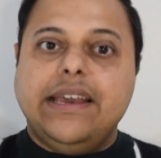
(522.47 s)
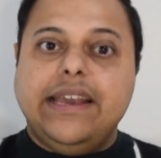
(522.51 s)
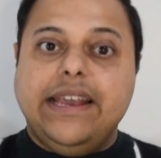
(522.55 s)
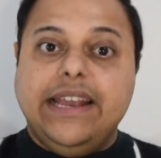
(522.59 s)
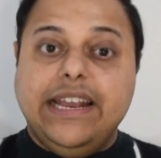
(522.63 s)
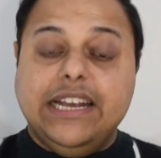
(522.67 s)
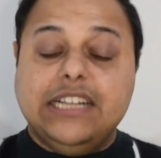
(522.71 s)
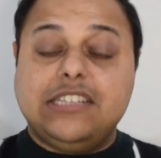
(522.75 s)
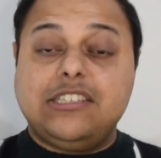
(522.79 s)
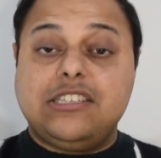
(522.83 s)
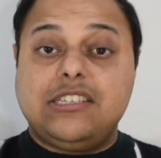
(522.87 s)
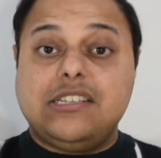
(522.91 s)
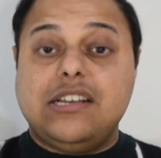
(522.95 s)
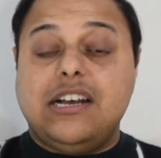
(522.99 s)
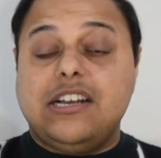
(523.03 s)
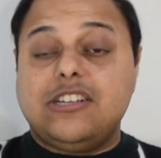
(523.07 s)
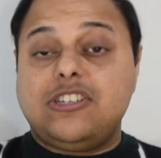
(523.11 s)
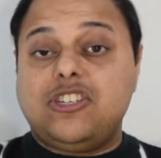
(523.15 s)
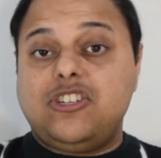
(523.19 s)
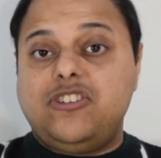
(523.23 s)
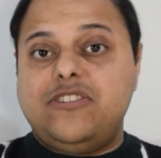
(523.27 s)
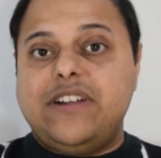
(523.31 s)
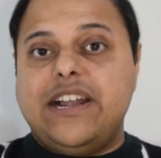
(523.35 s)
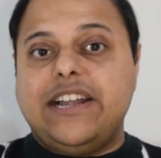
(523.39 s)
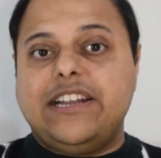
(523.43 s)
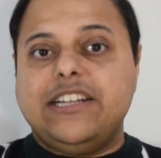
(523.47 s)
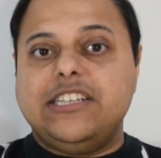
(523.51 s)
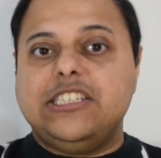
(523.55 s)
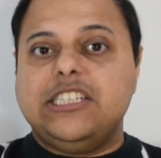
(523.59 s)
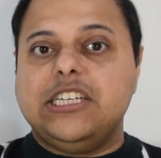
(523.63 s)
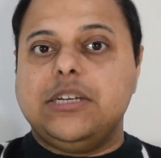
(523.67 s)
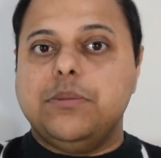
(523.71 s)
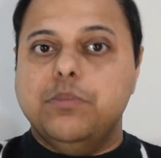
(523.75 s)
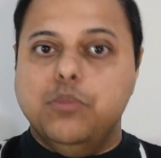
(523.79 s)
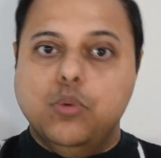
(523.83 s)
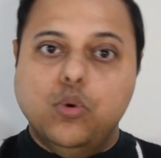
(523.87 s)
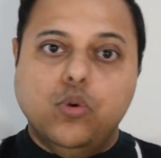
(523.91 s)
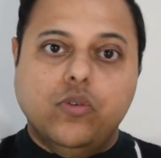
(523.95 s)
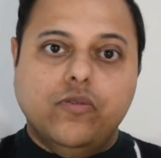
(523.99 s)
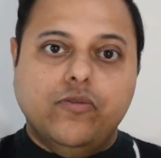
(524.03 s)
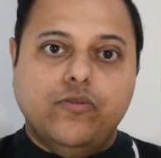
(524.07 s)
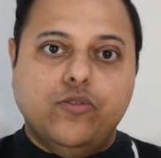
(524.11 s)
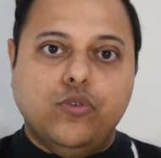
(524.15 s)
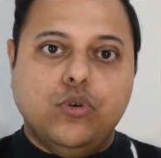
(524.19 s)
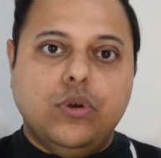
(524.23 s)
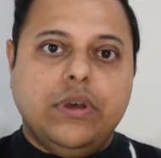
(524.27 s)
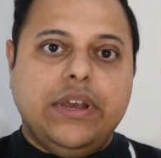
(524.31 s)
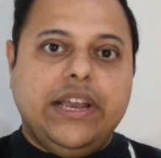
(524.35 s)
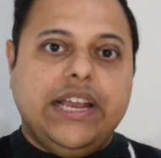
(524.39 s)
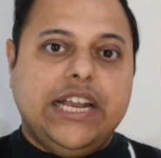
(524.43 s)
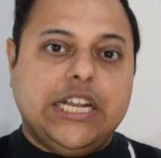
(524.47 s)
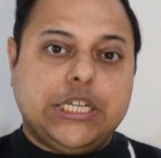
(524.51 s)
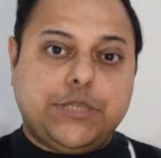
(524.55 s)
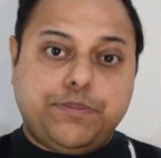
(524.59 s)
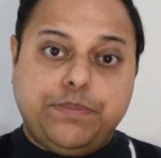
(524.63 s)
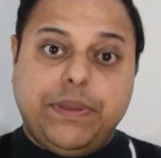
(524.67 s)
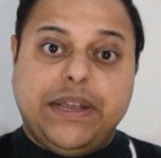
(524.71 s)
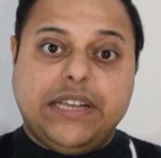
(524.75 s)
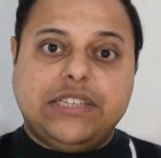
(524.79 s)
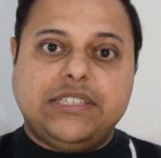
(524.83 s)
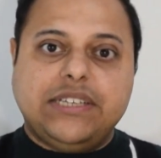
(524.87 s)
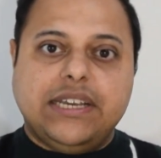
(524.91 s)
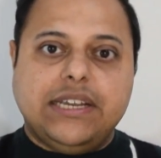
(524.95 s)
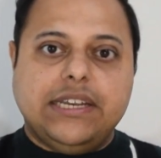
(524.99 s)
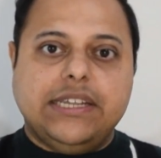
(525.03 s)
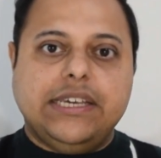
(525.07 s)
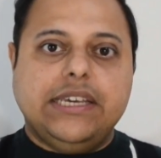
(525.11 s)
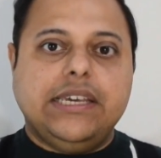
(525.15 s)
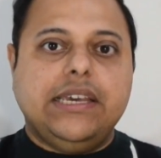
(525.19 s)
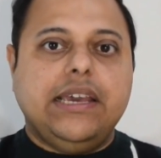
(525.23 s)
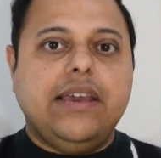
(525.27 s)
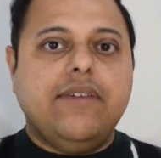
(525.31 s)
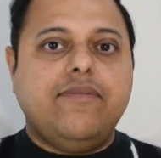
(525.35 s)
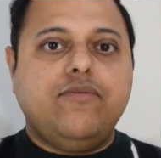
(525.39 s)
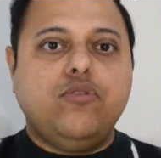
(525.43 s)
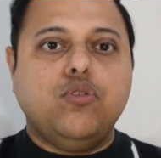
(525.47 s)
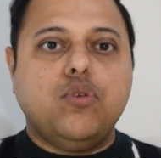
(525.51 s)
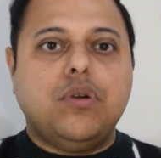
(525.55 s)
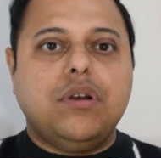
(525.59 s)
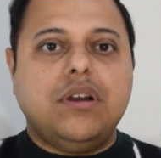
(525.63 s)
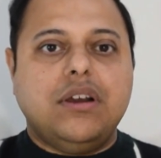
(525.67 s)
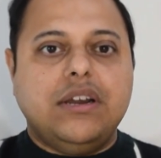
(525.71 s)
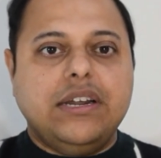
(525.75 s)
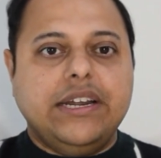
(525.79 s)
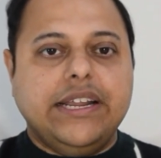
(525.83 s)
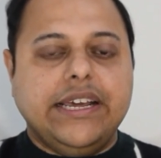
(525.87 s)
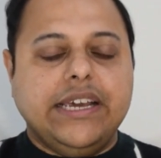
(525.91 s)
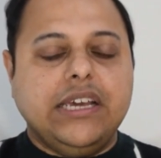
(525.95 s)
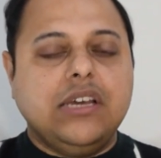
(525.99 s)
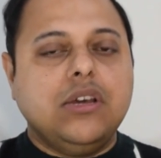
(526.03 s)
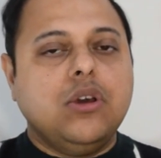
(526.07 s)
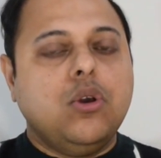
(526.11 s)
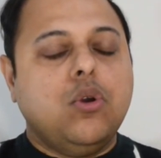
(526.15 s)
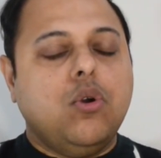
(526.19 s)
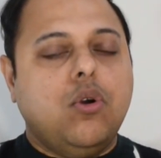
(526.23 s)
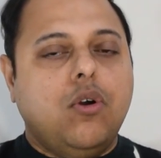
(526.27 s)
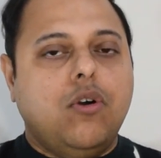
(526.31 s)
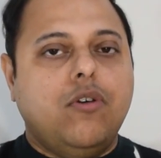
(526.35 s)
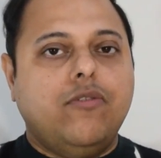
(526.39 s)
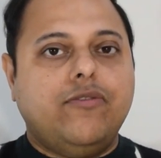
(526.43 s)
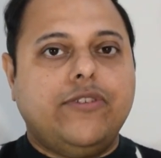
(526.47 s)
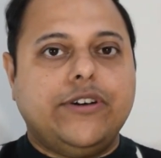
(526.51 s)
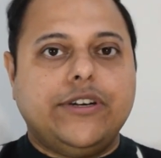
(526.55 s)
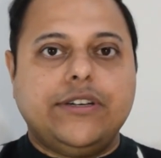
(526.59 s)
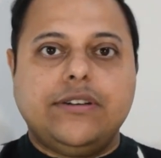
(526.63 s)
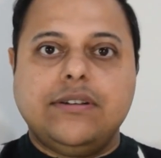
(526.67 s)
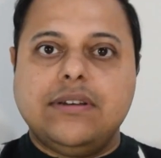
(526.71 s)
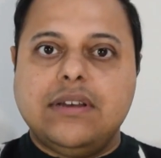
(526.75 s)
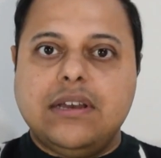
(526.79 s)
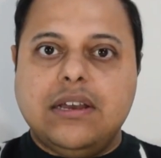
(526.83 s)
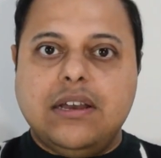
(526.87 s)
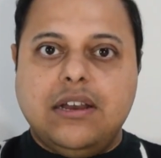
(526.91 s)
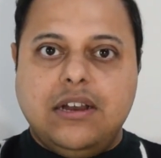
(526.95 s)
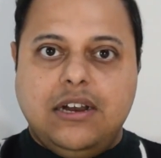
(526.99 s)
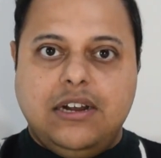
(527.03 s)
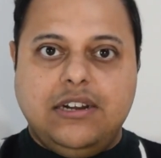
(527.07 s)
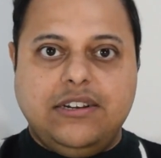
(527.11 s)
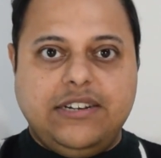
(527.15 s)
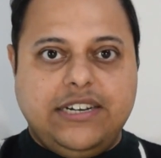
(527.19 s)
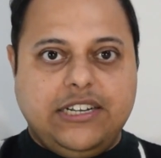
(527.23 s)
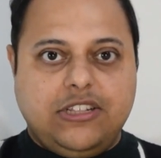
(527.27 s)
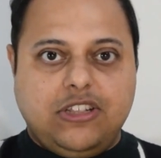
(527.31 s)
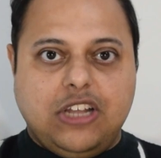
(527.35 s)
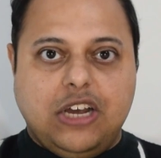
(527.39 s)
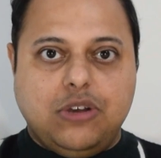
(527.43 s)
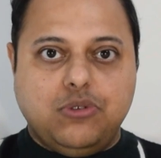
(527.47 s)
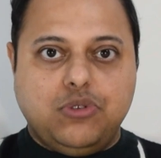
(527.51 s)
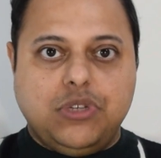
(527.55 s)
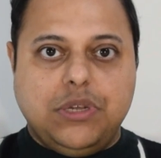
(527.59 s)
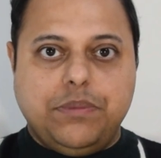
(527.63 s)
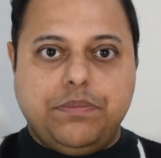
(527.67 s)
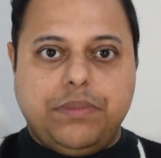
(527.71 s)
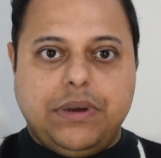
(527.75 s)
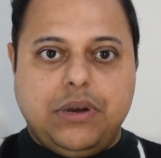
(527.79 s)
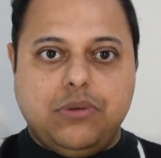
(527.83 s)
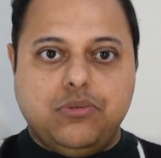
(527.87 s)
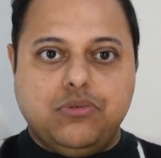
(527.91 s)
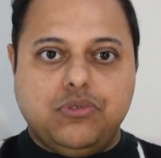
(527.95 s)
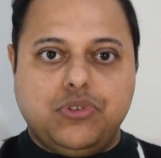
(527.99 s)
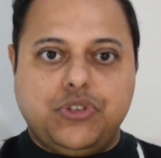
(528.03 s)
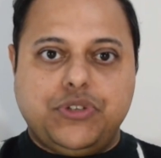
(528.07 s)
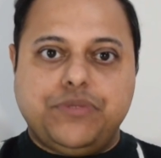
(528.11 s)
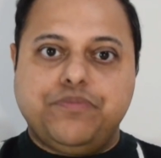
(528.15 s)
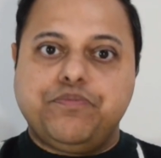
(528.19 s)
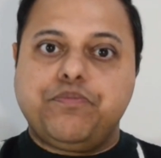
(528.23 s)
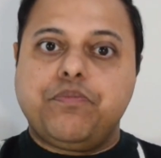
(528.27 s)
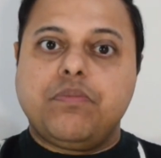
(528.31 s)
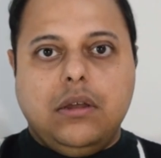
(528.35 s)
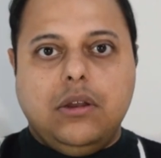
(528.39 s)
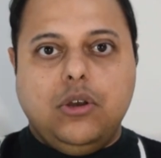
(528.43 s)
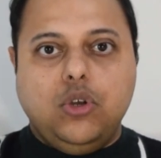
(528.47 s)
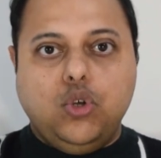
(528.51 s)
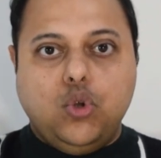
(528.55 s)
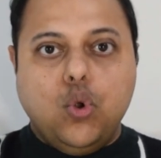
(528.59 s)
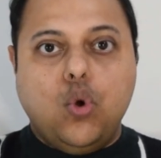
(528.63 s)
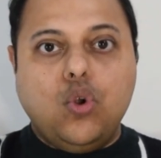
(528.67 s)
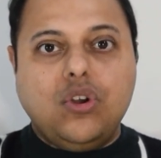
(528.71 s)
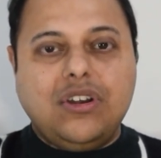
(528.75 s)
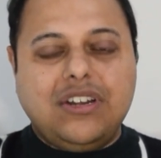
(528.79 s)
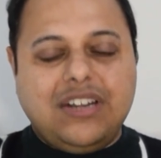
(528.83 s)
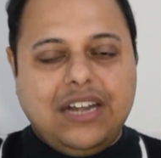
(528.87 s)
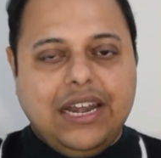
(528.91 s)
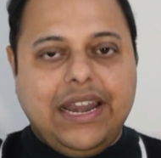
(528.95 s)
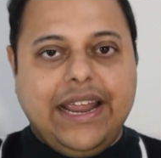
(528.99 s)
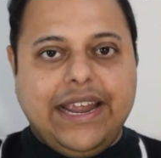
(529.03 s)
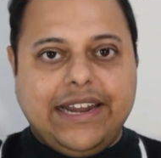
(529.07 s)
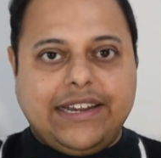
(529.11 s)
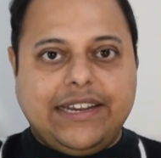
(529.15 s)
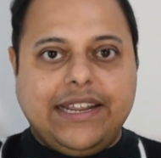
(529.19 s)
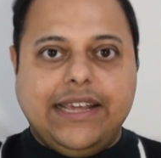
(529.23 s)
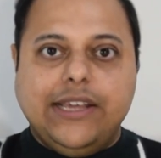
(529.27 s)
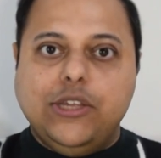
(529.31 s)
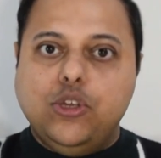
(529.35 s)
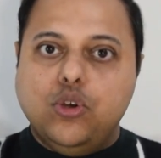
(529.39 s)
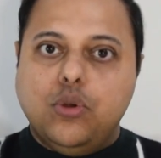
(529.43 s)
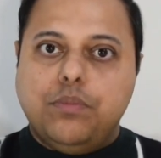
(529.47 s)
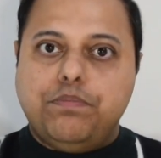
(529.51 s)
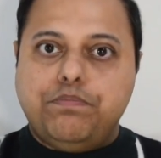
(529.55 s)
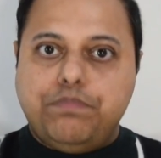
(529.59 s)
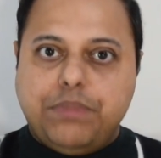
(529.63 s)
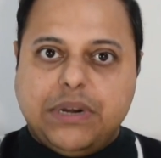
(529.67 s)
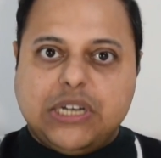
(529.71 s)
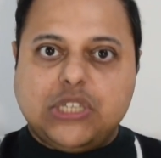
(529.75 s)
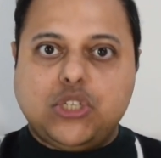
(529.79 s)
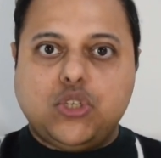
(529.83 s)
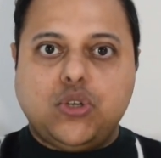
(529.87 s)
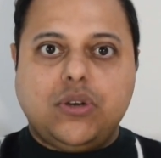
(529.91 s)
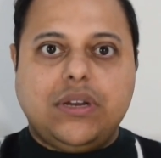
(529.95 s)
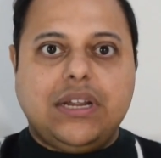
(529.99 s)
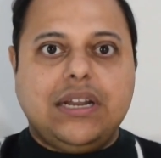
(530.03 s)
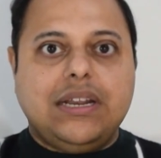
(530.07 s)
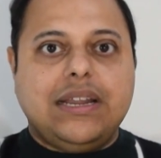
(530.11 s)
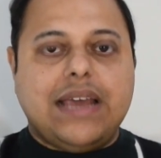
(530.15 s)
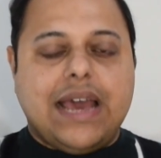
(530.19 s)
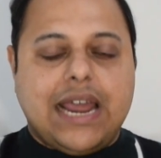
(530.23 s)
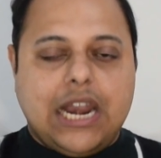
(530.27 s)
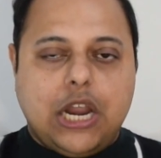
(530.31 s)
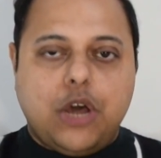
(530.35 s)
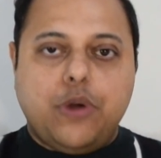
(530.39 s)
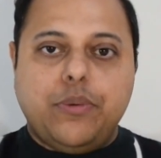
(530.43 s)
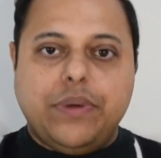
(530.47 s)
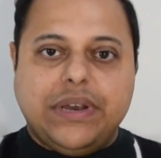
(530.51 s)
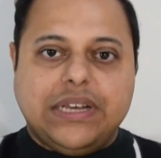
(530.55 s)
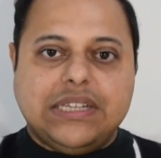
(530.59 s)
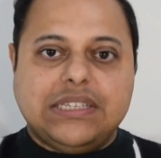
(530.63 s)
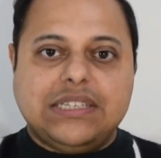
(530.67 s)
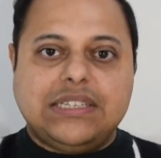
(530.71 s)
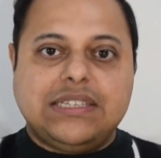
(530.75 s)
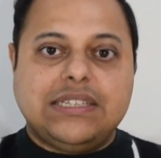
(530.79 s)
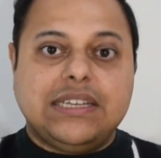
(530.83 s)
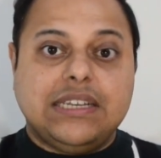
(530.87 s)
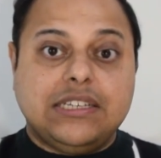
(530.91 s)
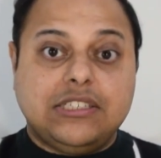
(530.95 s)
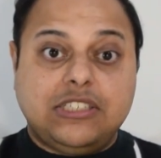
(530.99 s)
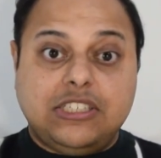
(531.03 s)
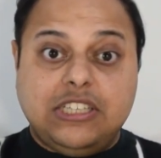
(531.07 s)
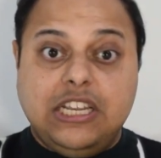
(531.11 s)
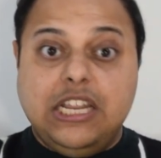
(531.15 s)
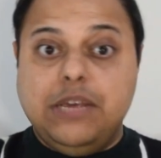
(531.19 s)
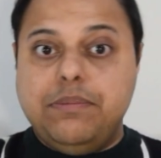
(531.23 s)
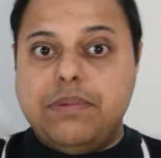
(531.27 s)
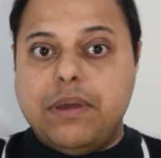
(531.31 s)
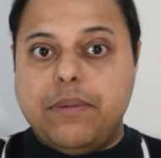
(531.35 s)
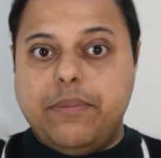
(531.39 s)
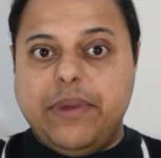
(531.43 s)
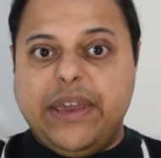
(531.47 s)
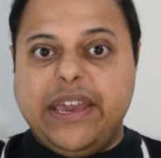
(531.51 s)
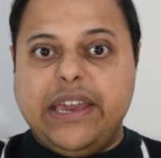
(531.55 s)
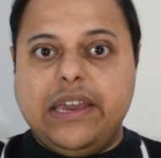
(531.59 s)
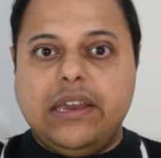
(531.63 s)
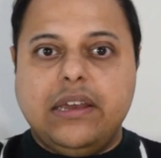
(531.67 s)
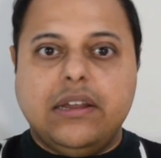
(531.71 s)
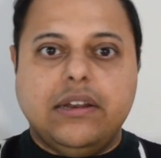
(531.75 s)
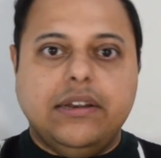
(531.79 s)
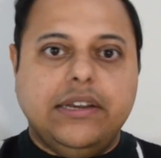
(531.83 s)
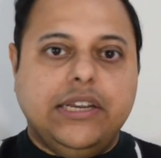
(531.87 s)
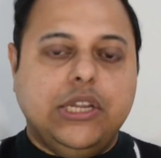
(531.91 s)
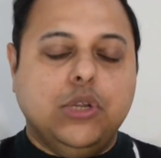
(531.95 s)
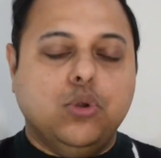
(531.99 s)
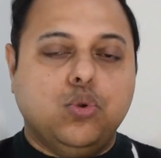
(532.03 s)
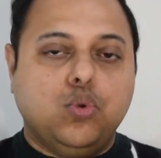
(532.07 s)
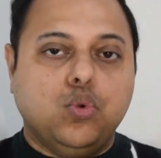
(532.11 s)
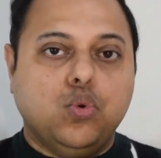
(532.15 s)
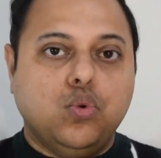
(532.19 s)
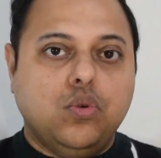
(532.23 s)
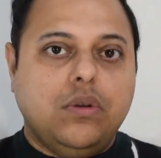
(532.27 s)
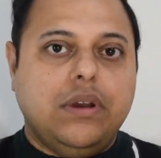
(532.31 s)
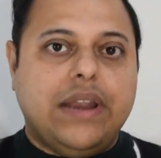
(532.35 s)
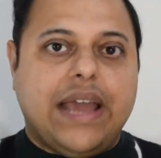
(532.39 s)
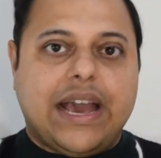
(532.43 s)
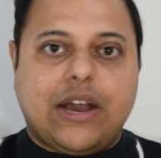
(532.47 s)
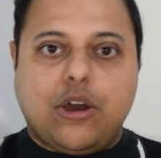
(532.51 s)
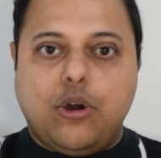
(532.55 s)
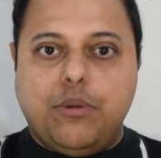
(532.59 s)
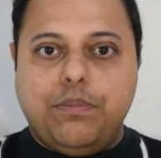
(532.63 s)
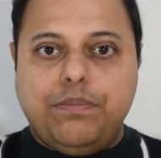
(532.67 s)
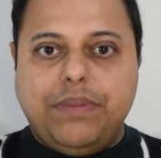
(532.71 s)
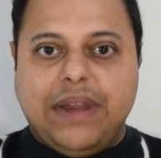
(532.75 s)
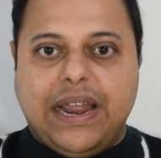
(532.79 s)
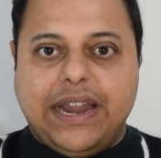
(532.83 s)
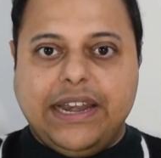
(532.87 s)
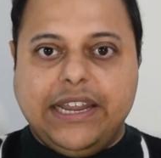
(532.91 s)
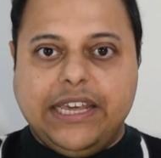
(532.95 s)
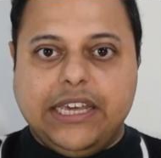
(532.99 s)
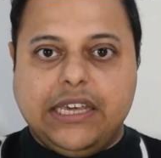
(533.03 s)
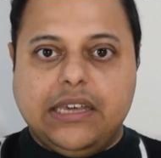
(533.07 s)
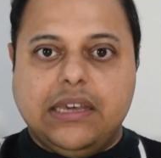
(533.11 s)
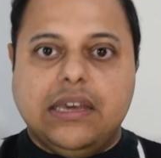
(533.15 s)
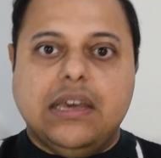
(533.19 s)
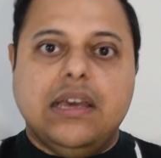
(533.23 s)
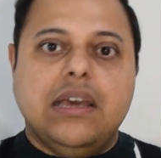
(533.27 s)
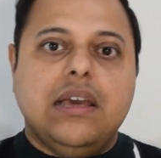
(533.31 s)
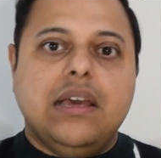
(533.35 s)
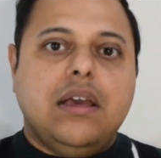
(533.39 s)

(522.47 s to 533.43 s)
It's a strategic move, especially if you are earning over £100,000. Don't let your personal allowance slip away due to lack of planning.